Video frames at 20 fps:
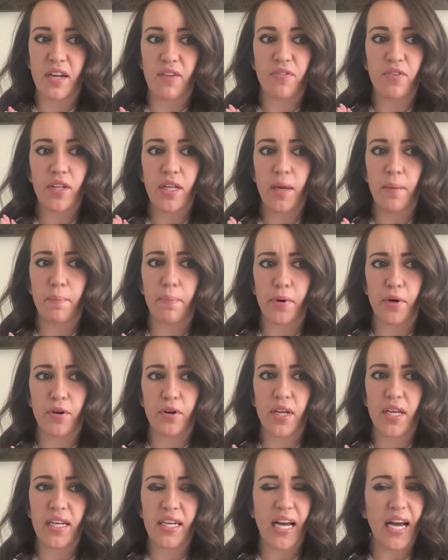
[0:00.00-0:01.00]
definitely a
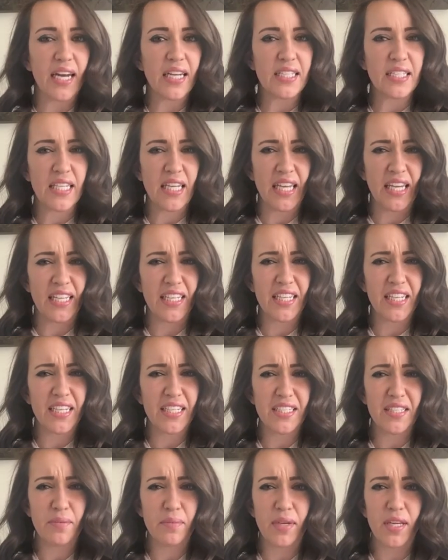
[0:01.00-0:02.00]
burning, not a
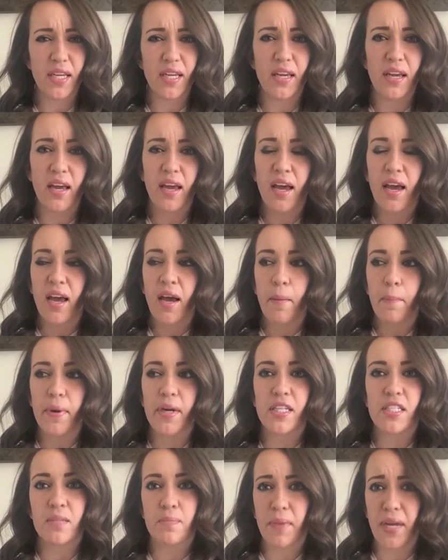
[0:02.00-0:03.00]
tingling to me,
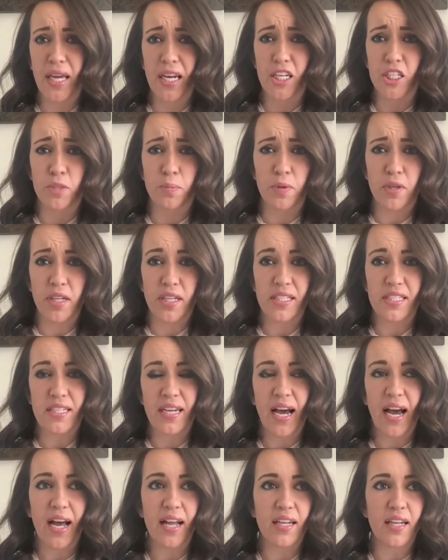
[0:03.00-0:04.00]
but it's manageable. It's
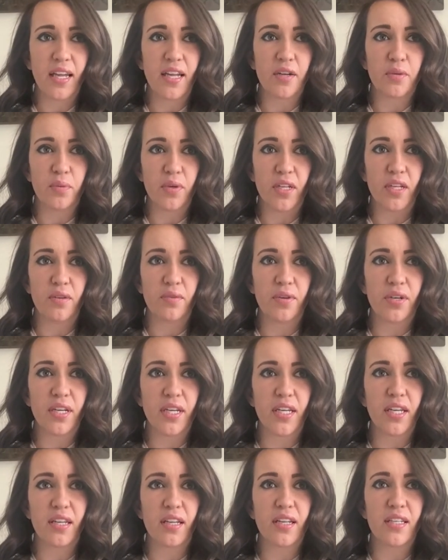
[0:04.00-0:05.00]
not like really
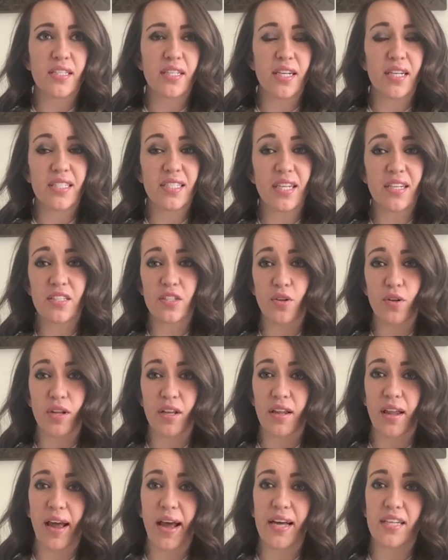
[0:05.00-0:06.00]
ridiculous, and it says it only
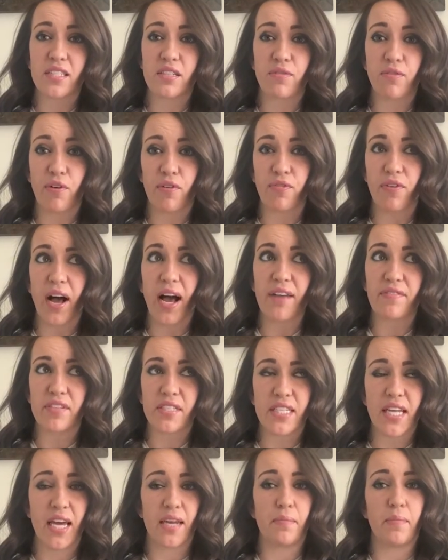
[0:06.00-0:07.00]
lasts for five
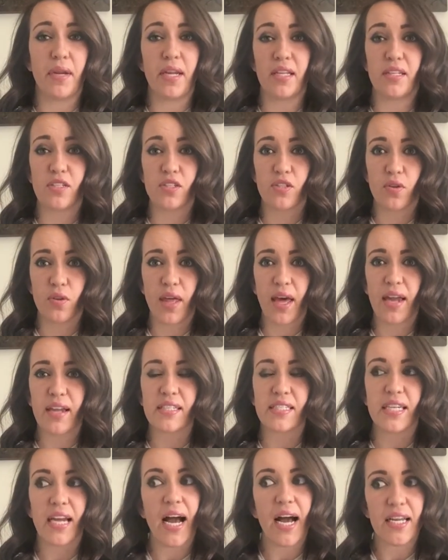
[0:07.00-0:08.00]
to ten minutes, so that
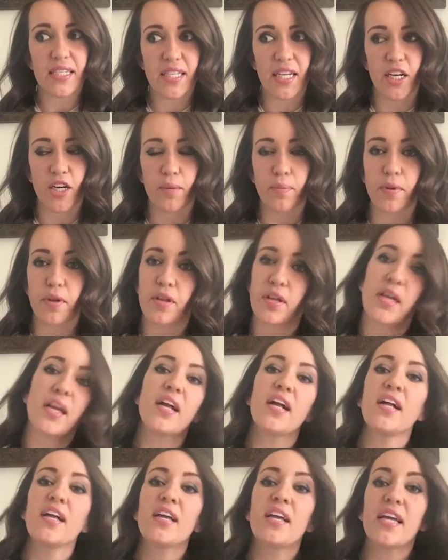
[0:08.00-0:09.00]
is not terrible.
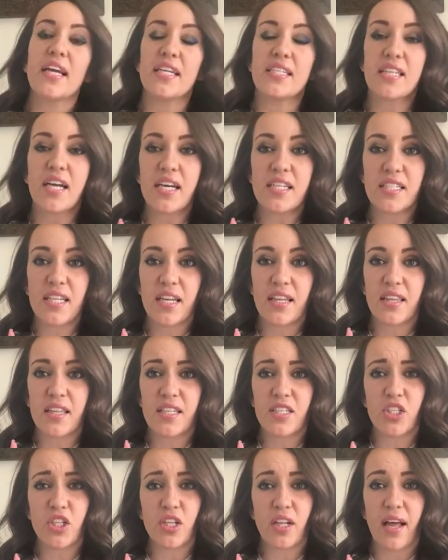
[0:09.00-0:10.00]
It does say
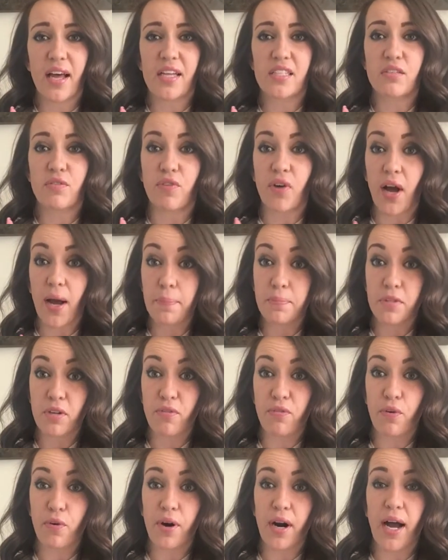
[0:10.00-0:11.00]
this should last for up to
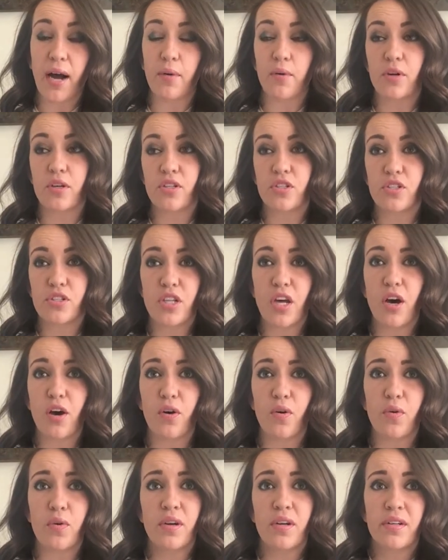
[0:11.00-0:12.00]
four hours,
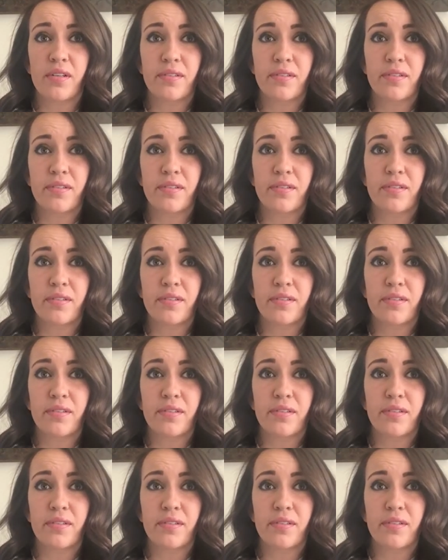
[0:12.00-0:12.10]
so